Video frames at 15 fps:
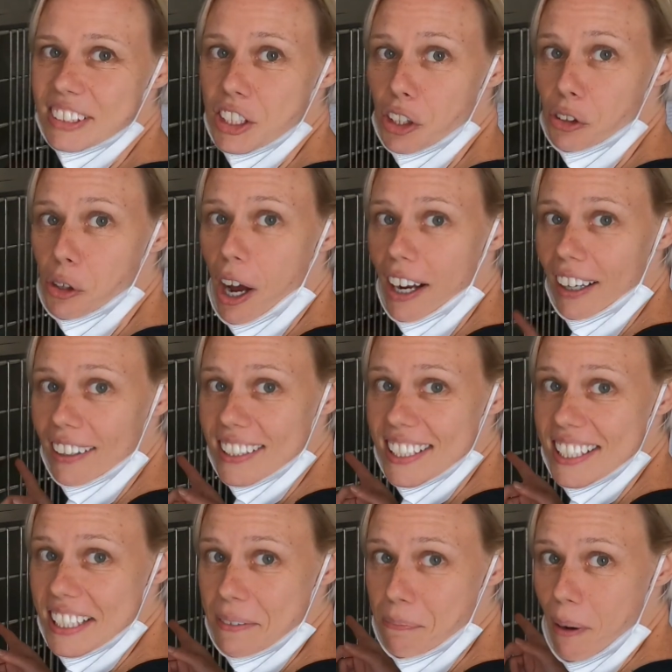So I got to
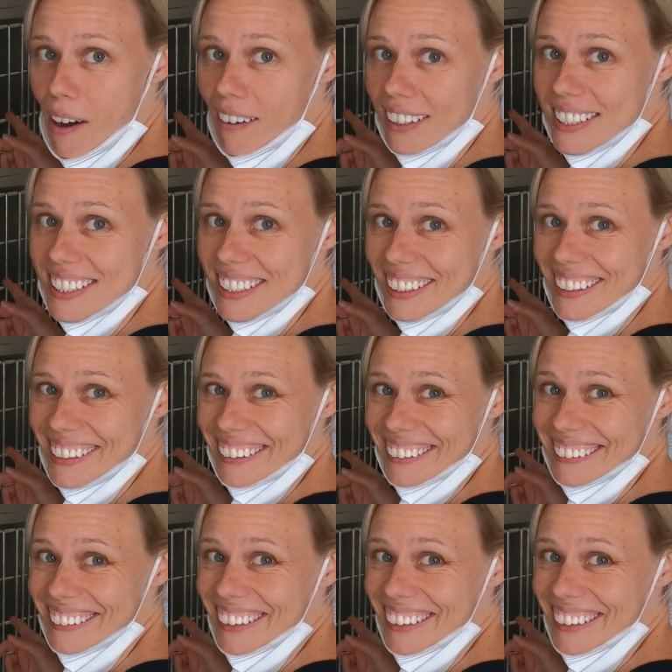see Moxie.